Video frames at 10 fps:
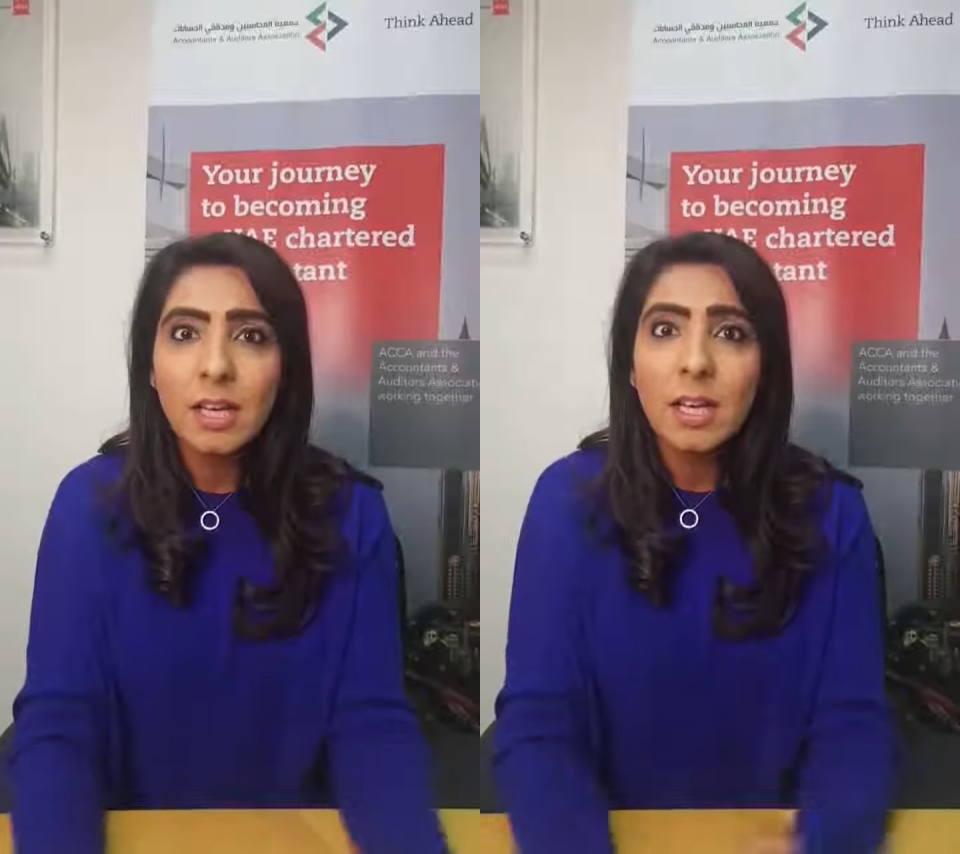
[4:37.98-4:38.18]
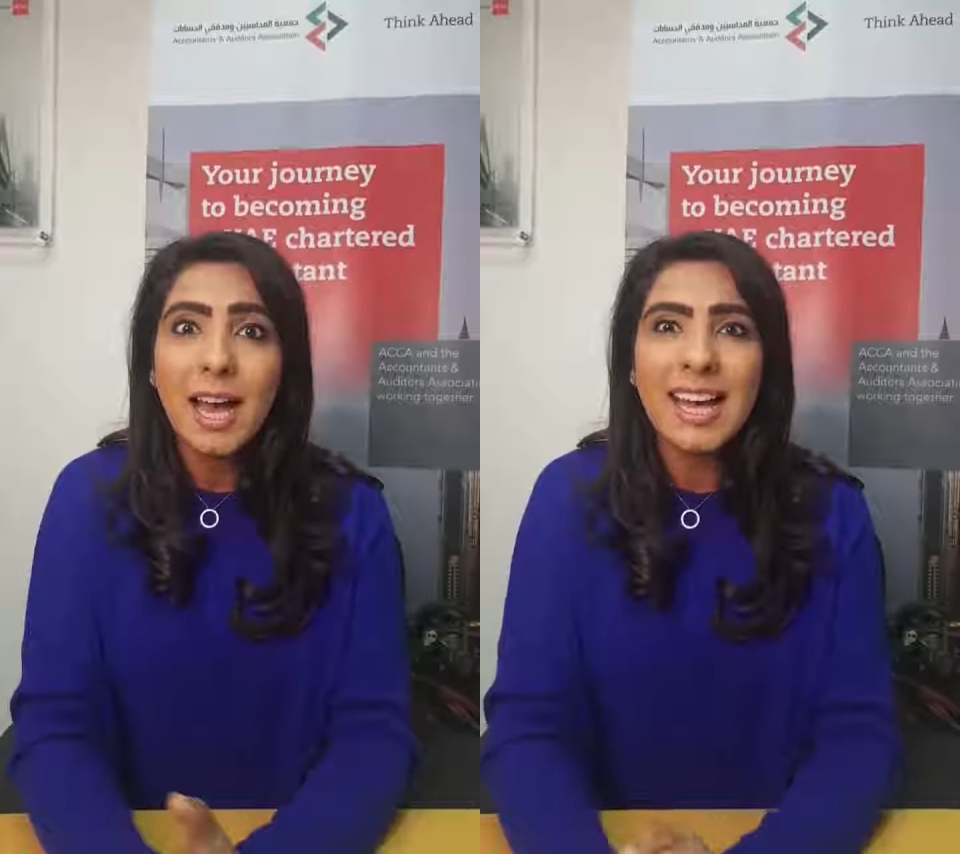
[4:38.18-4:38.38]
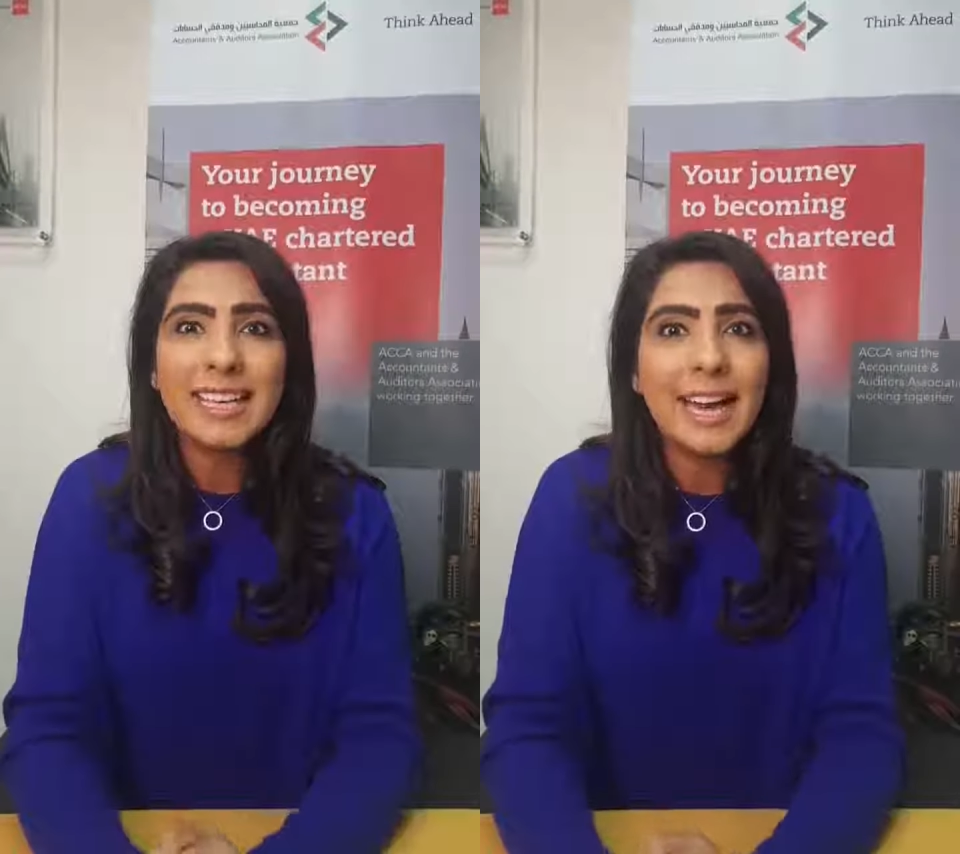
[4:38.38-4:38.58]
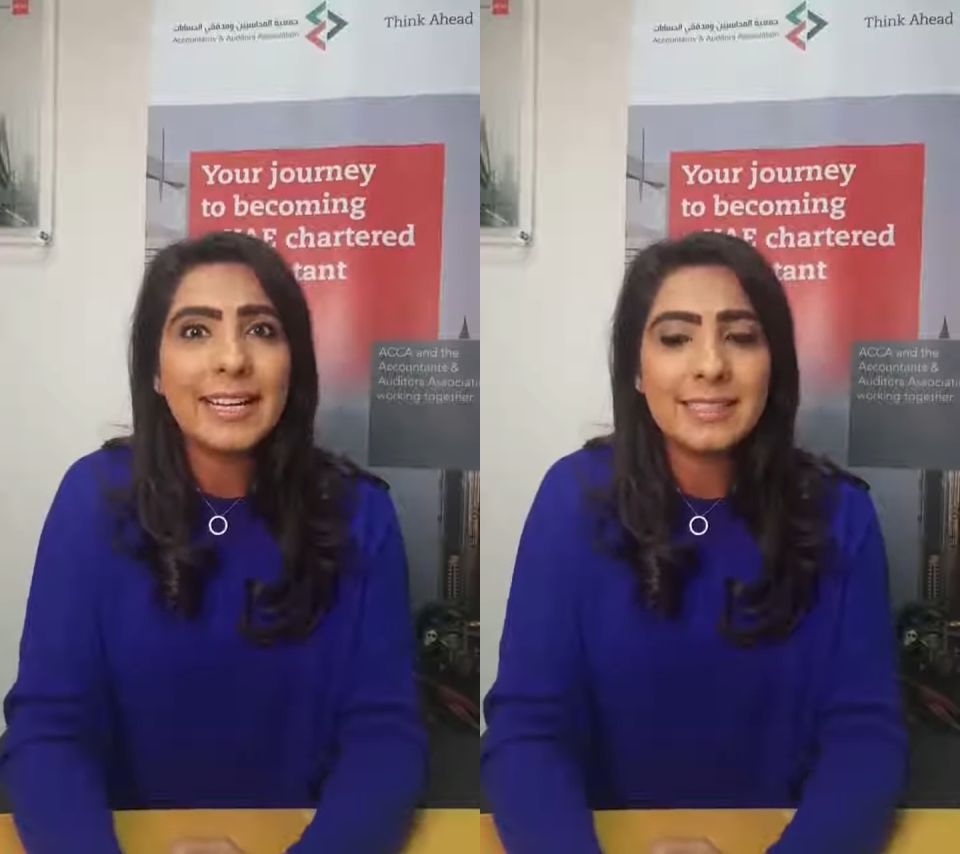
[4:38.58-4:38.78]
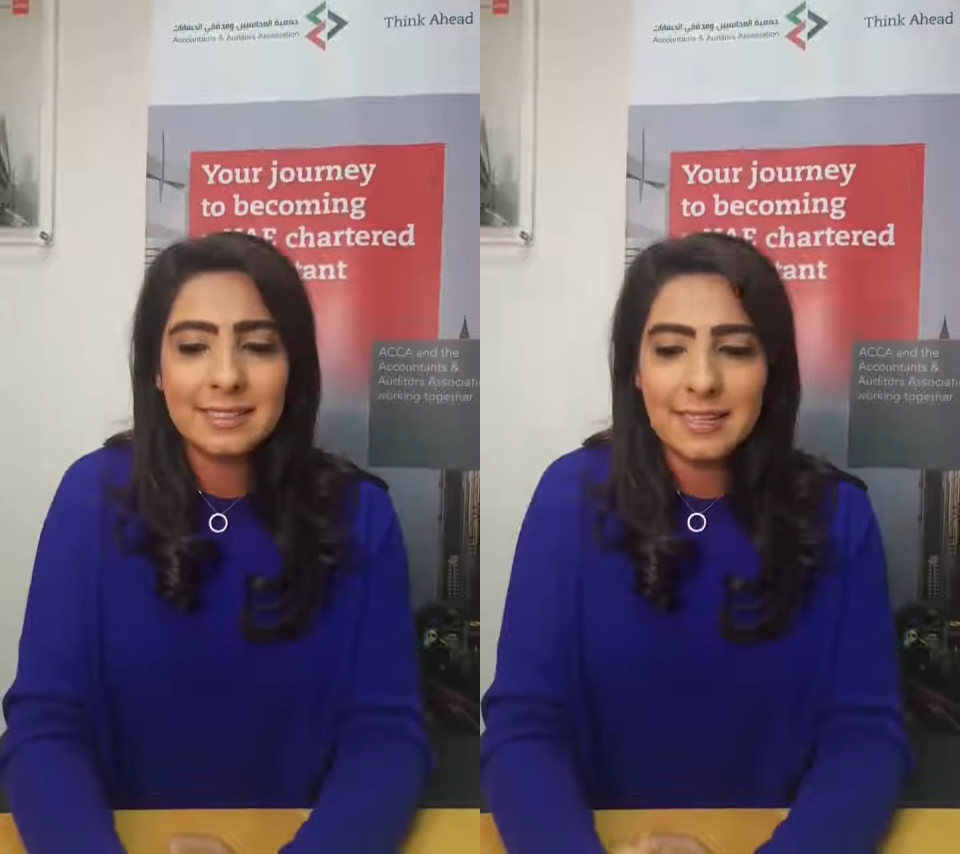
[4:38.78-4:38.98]

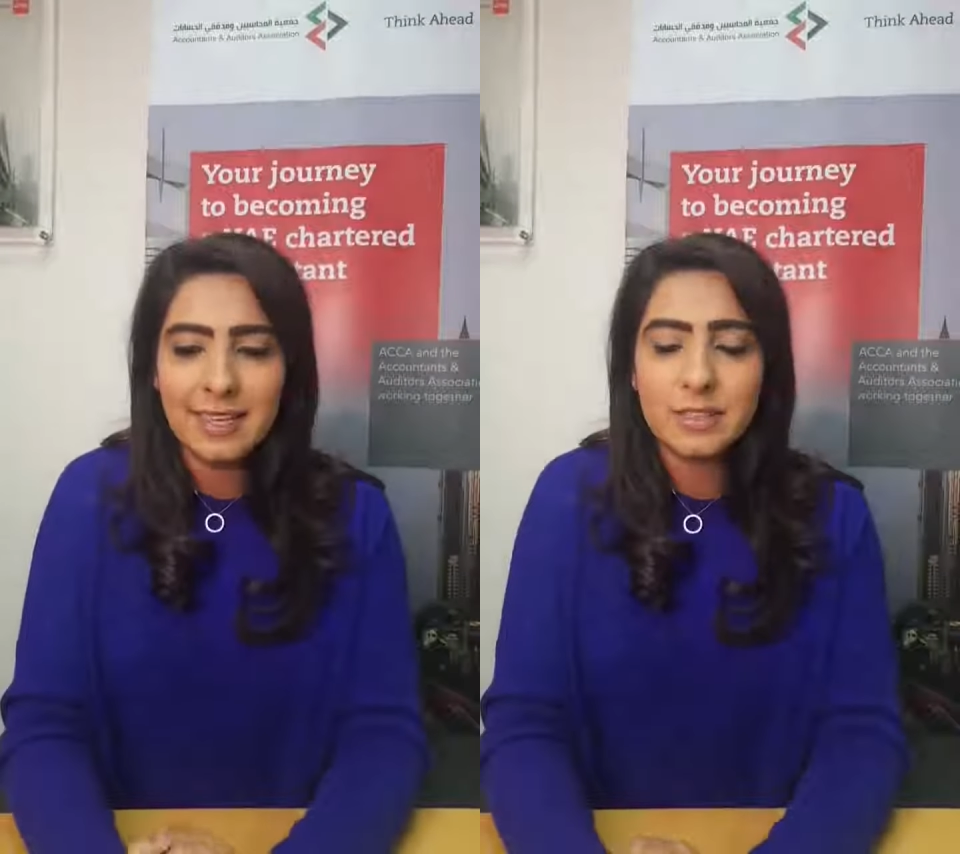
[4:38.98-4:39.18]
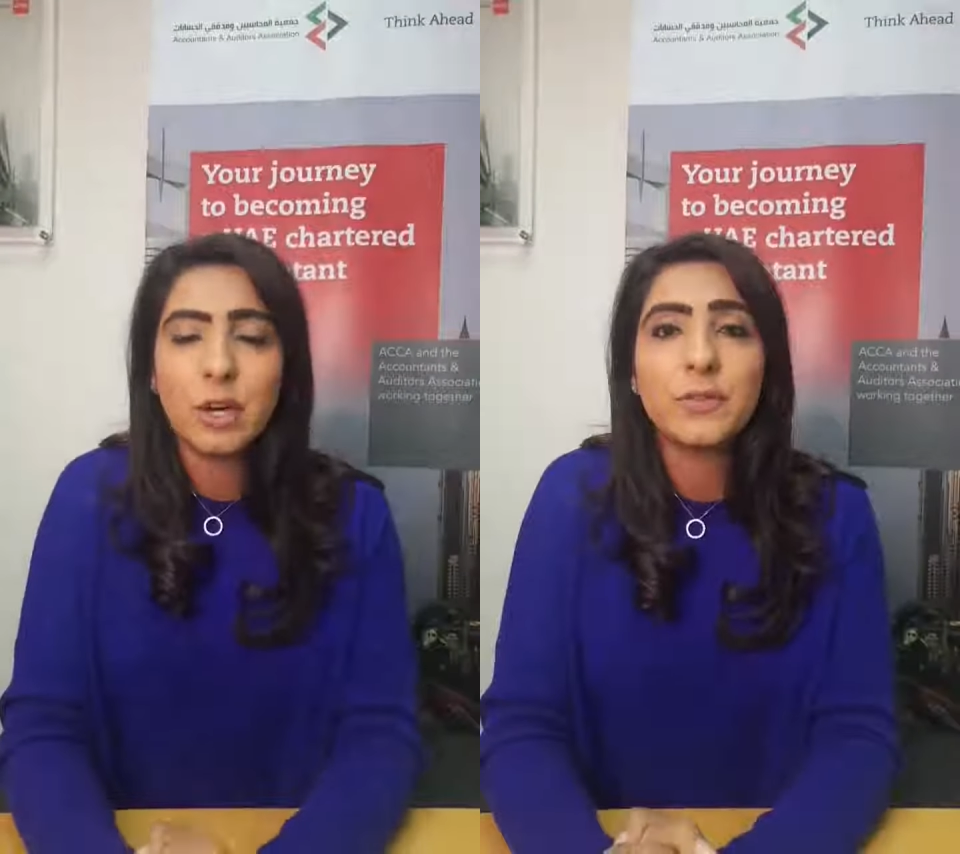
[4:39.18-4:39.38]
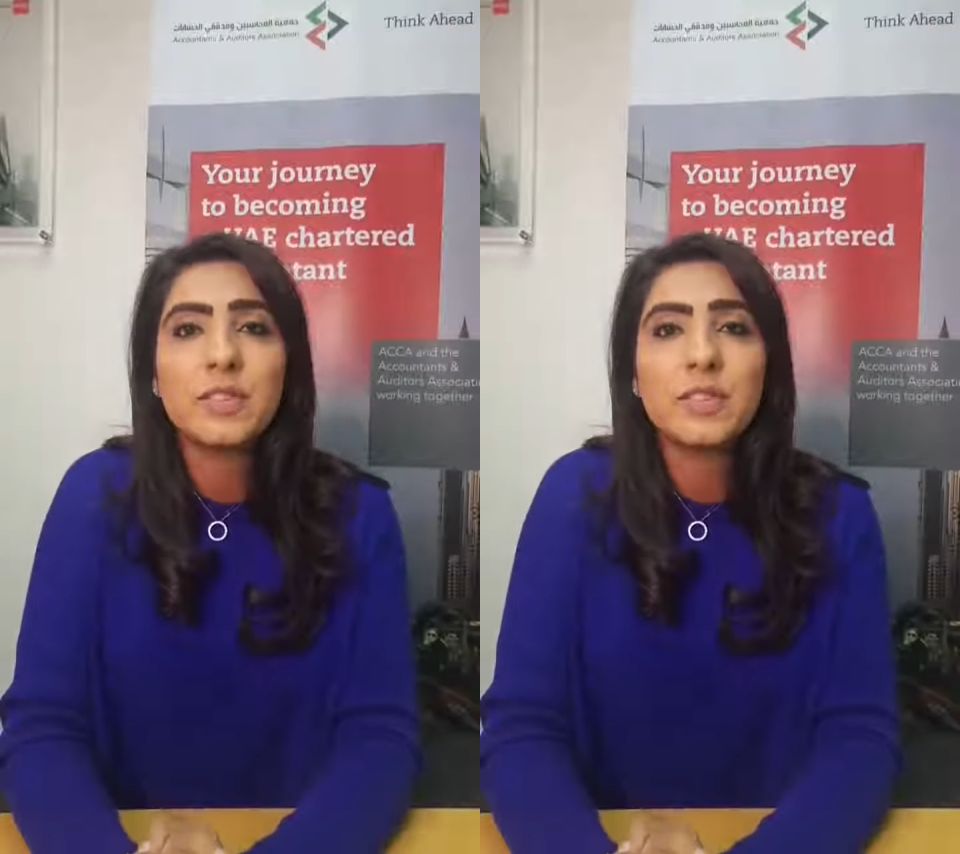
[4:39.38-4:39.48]
Analysis of